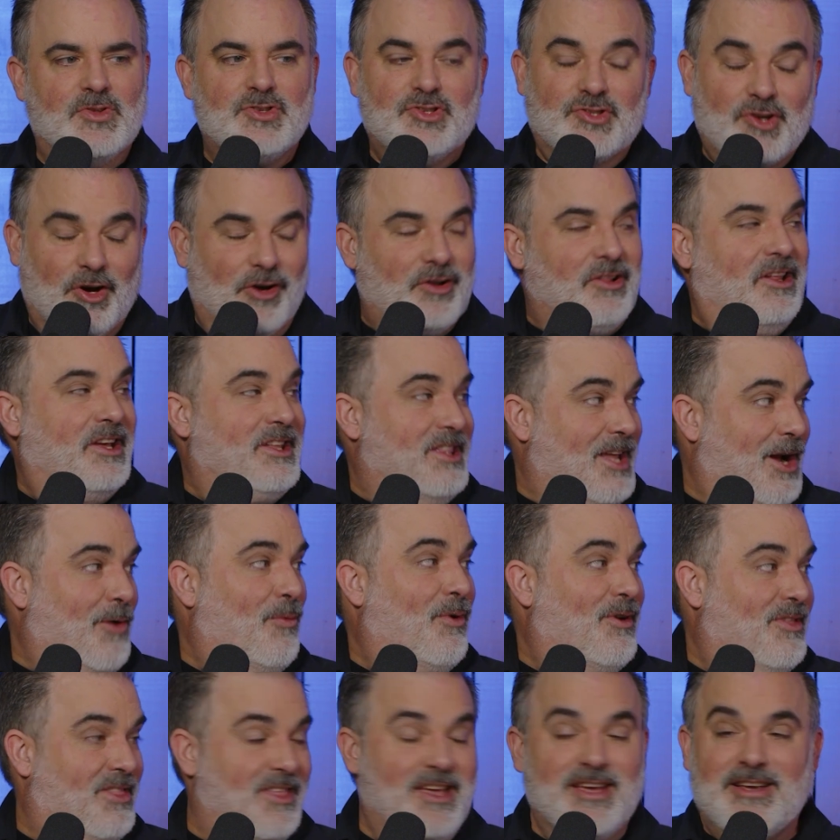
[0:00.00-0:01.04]
Certainly there
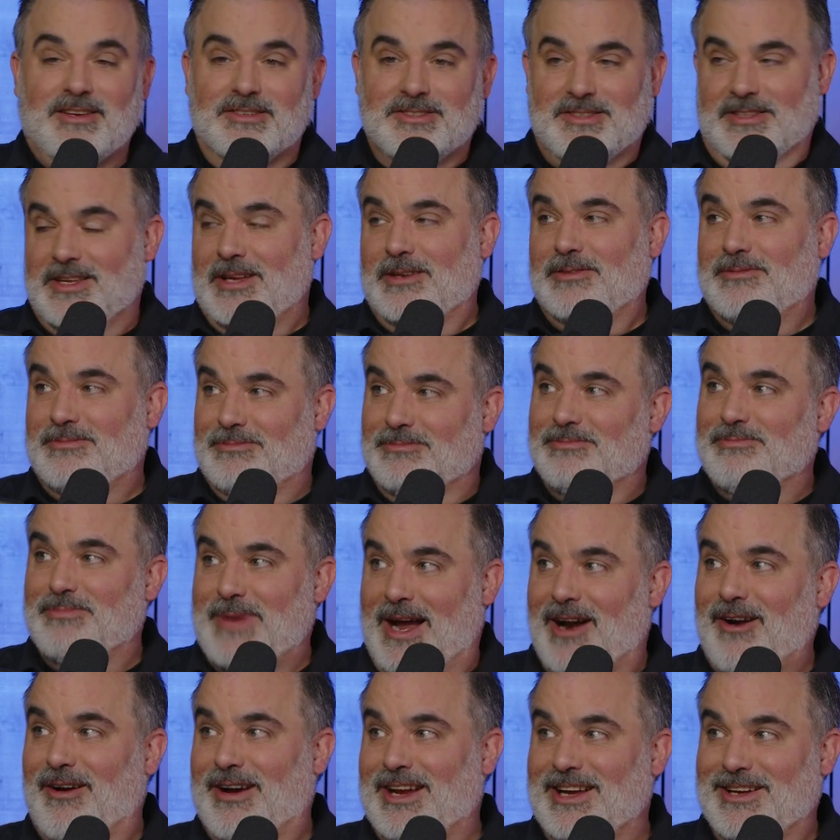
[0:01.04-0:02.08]
were things that
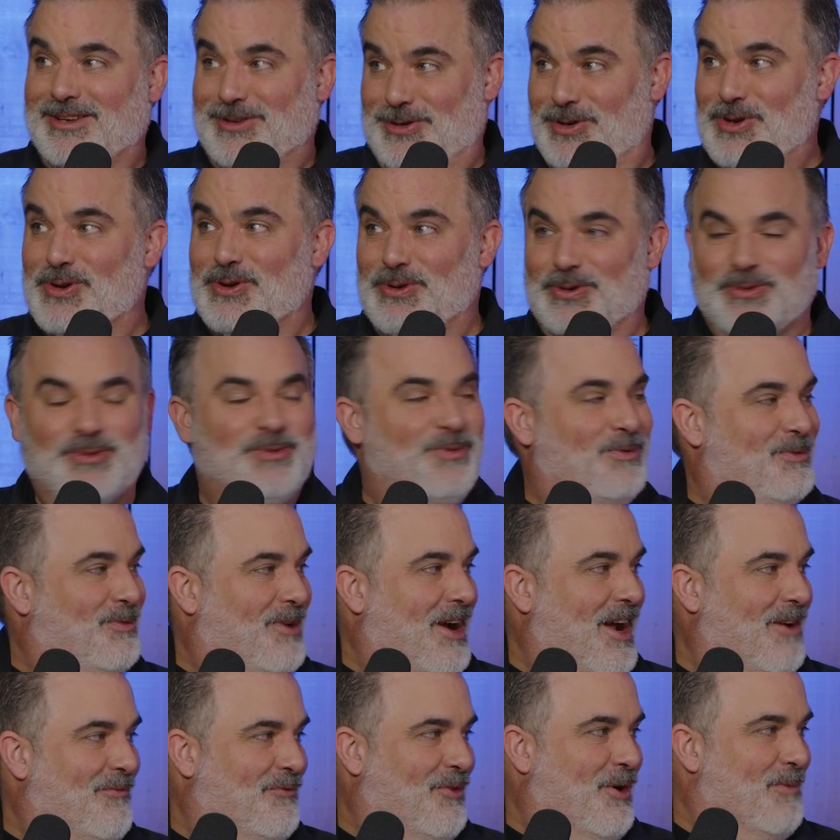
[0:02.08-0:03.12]
Mary knew,
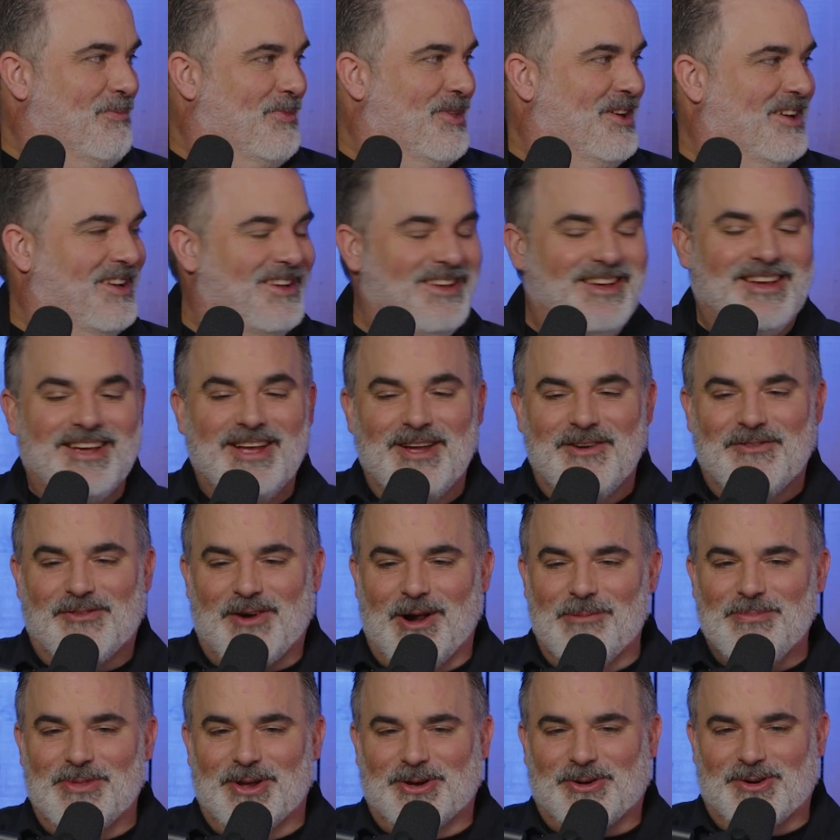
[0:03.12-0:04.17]
right, from
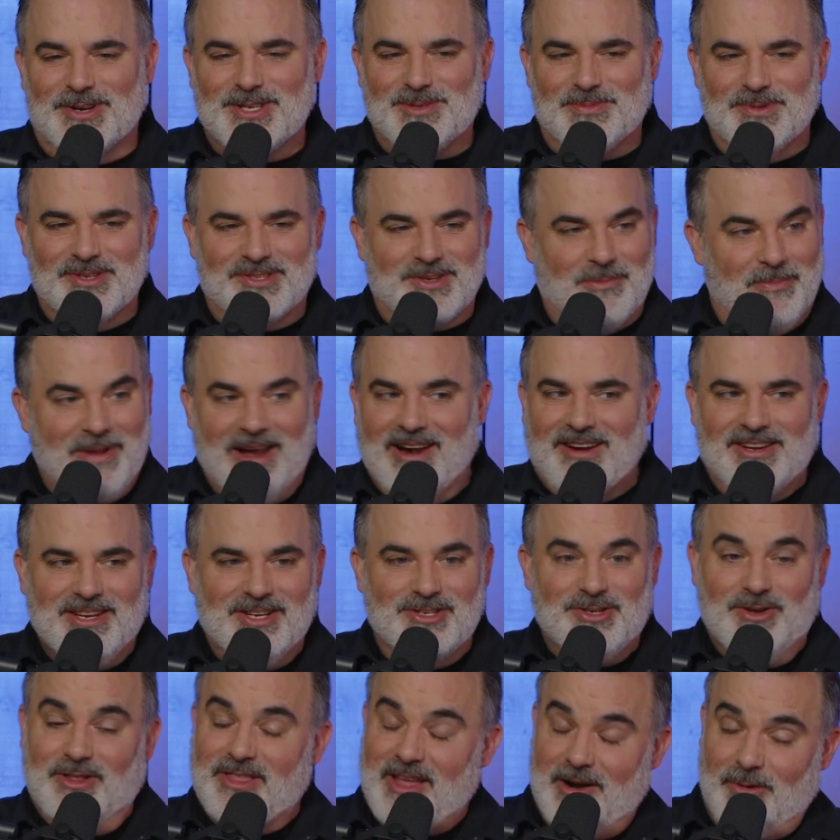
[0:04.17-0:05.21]
the Christmas of Mary.
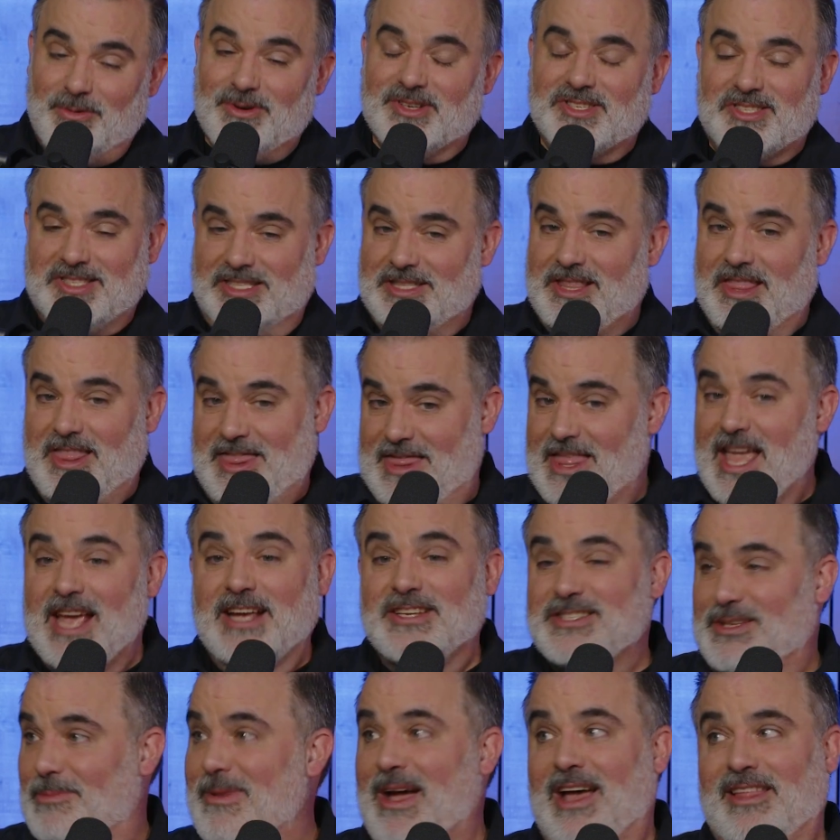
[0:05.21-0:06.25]
Did you know there were
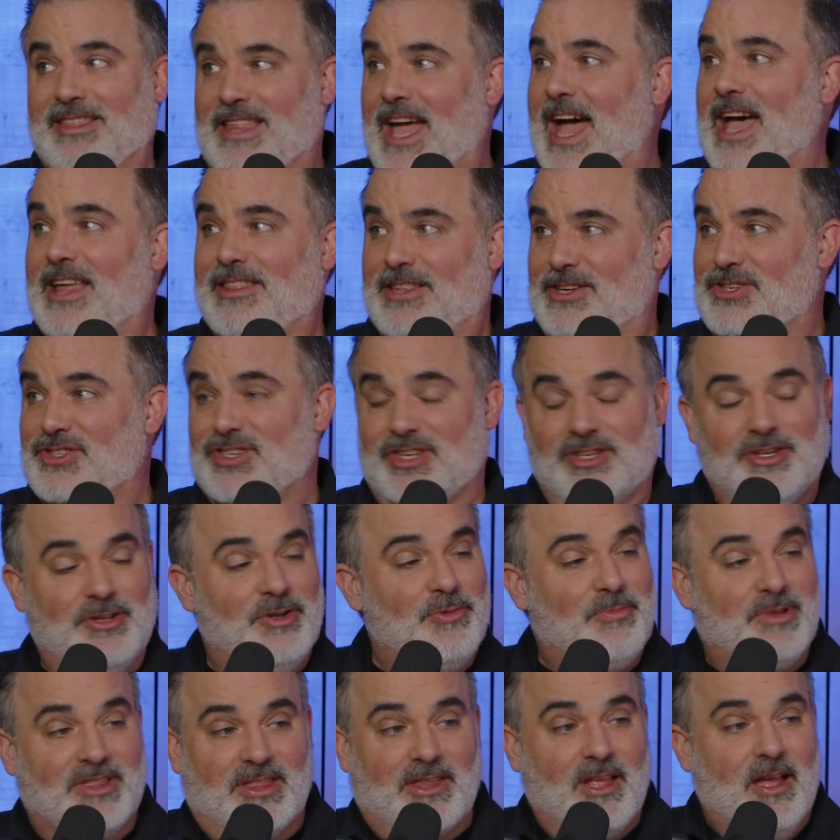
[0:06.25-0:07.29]
things about that she
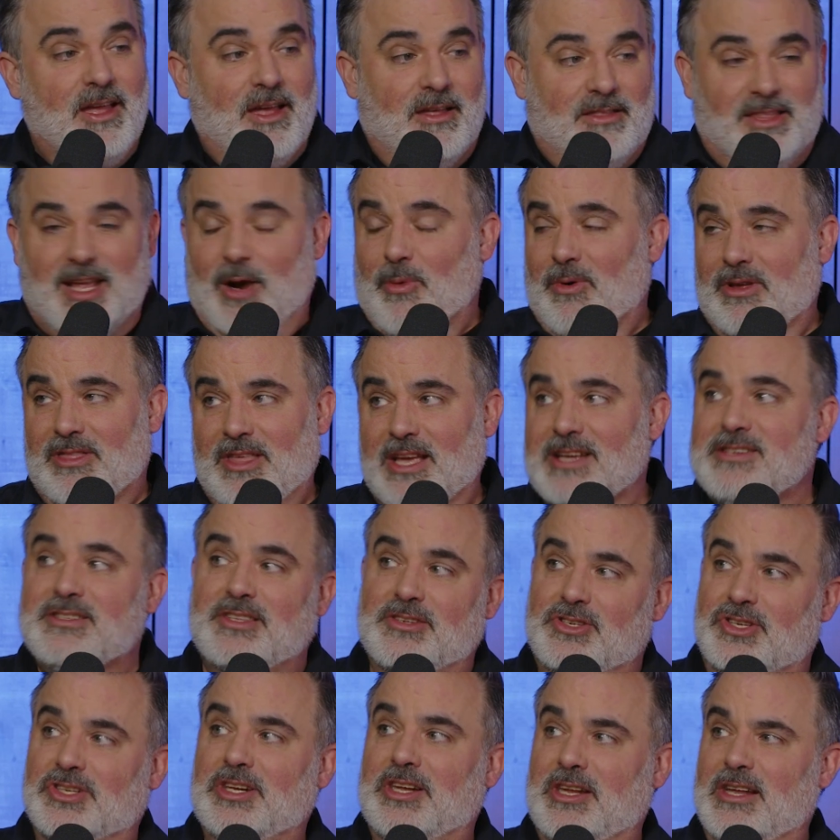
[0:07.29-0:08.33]
knew, but there were things
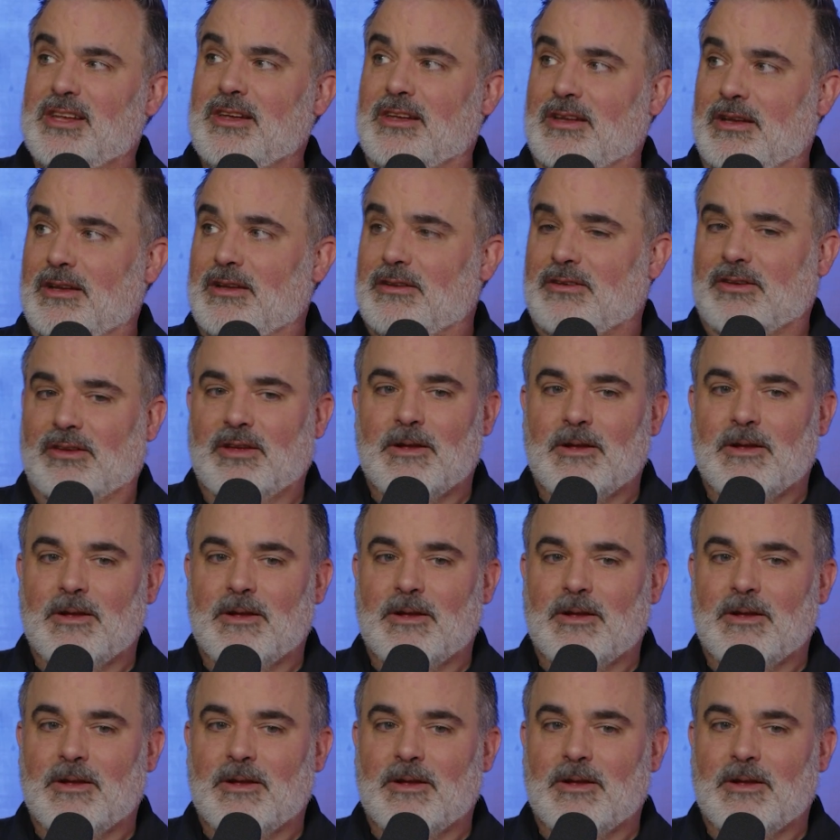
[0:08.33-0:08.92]
that she didn't.